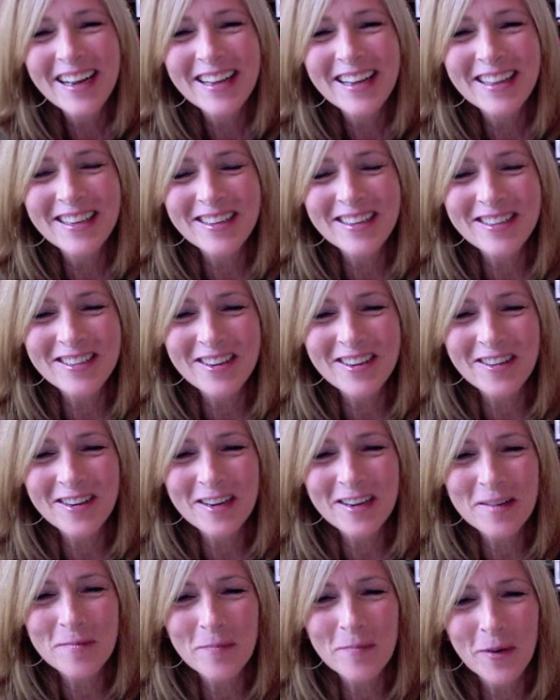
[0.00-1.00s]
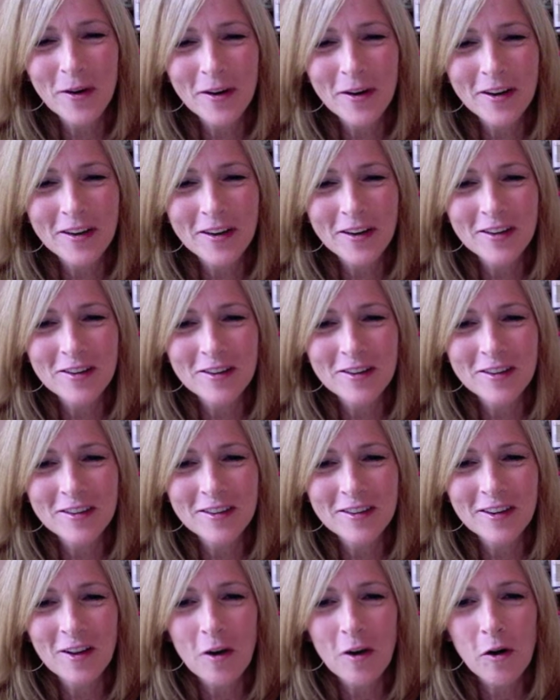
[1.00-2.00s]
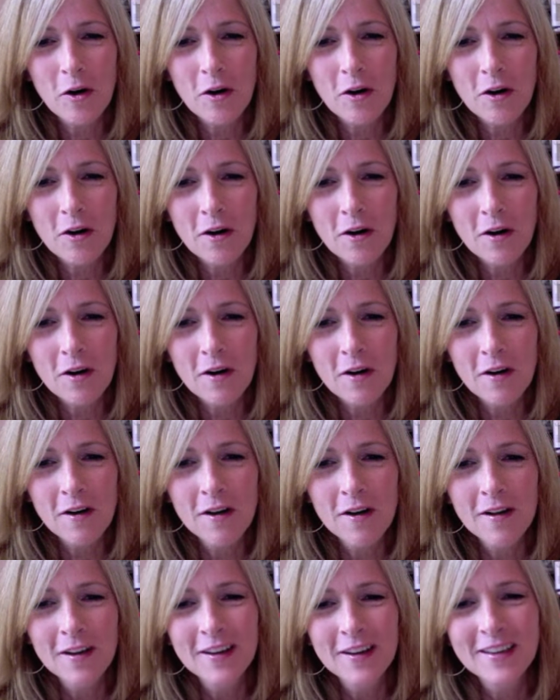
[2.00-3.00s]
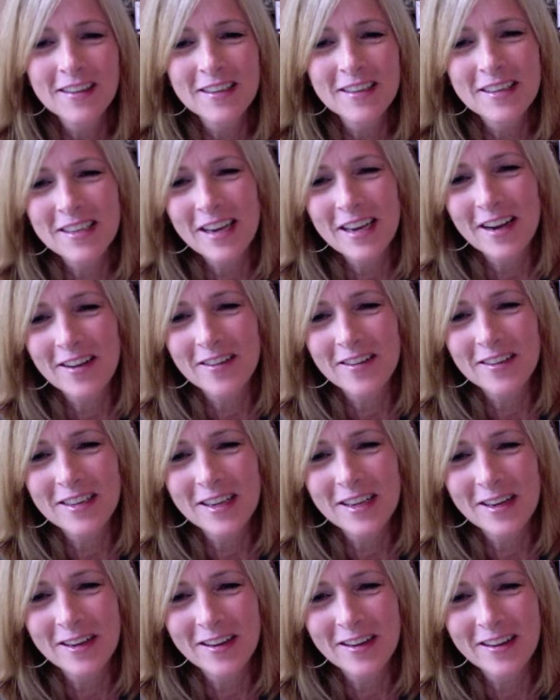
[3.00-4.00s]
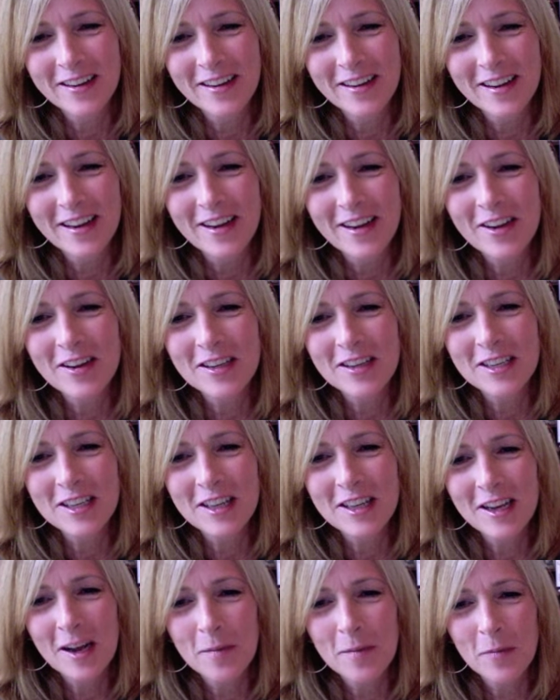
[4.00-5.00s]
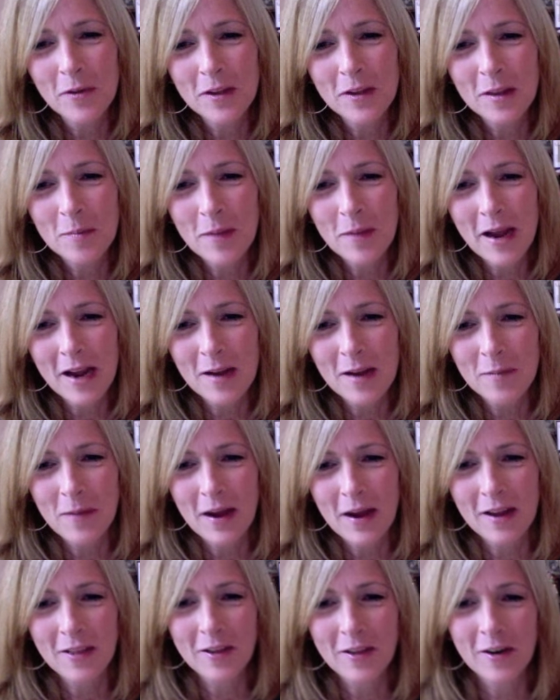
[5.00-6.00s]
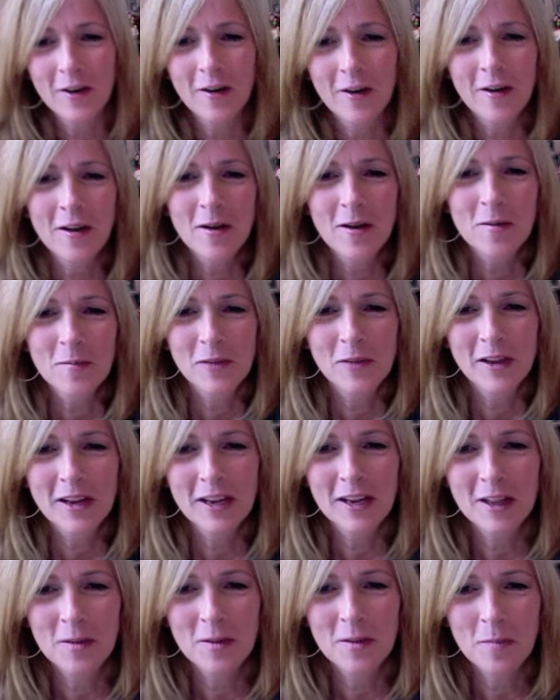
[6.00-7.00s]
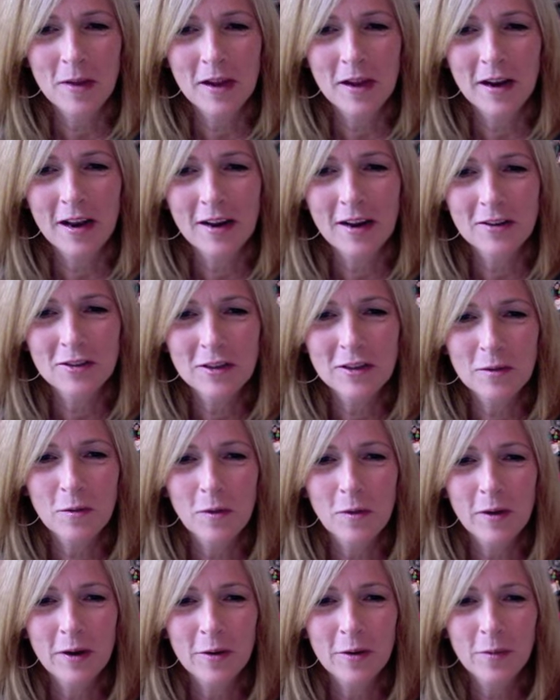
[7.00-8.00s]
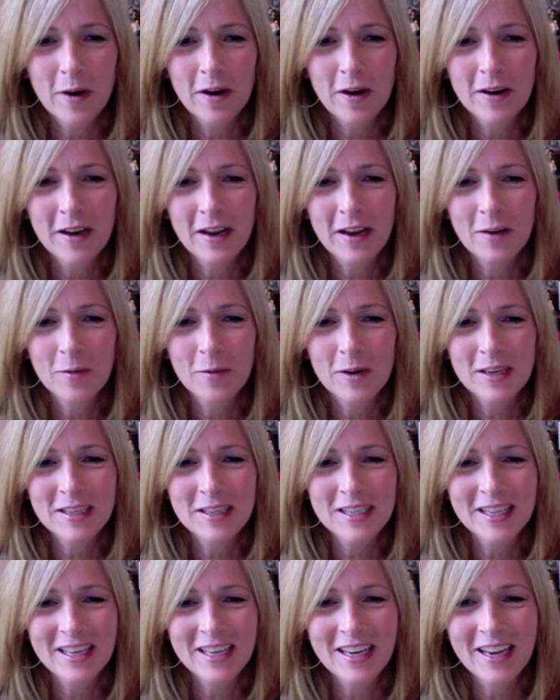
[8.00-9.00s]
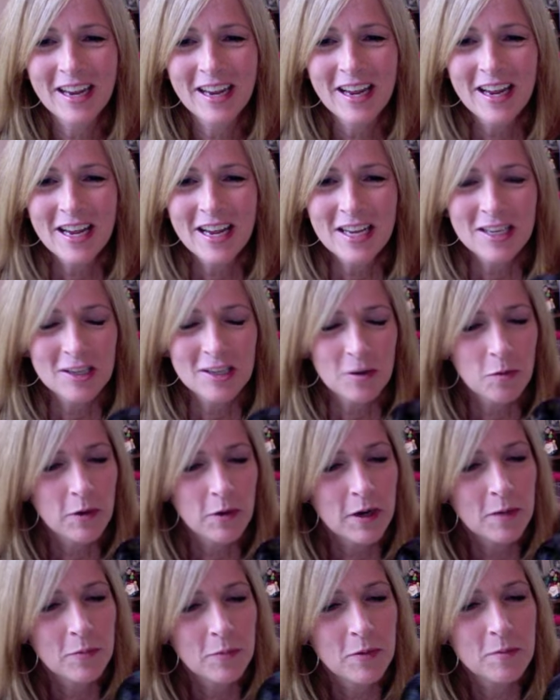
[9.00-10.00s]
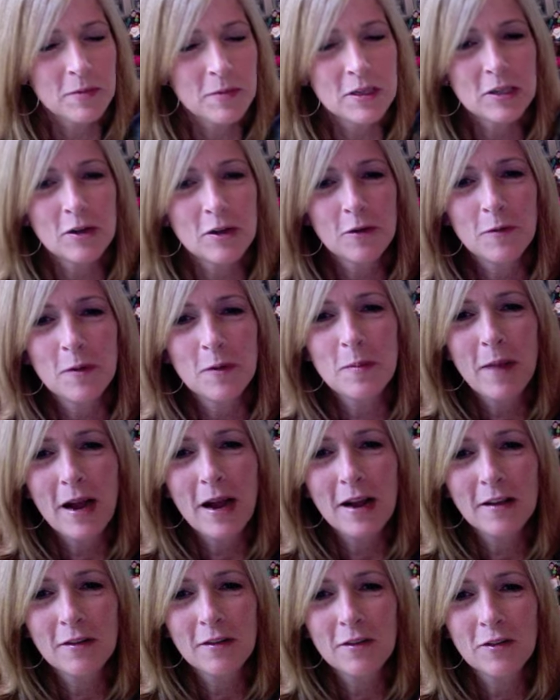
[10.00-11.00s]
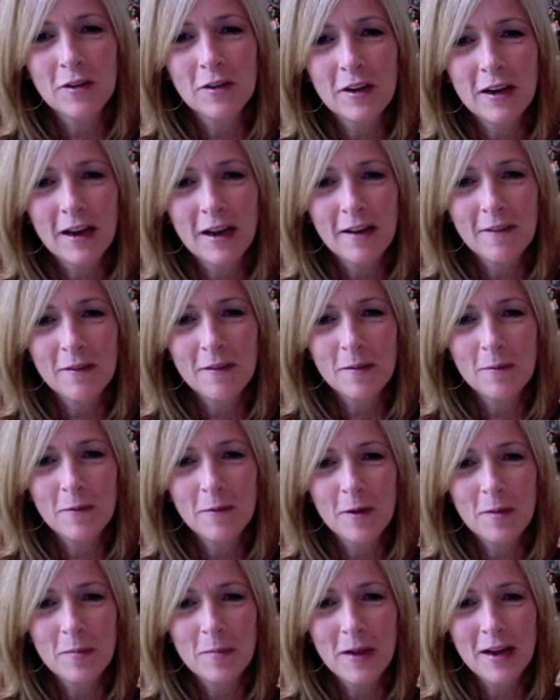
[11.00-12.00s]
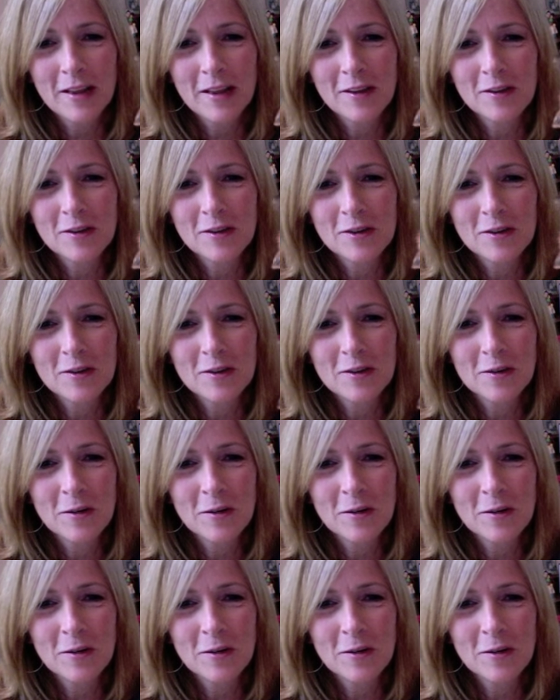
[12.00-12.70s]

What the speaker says: They're starting to bark and do this little sound. You can see the couple in the back there playing in the bed, actually rolling around and wrestling. So we're going to put Miss Sophie back so she can have some fun back there too.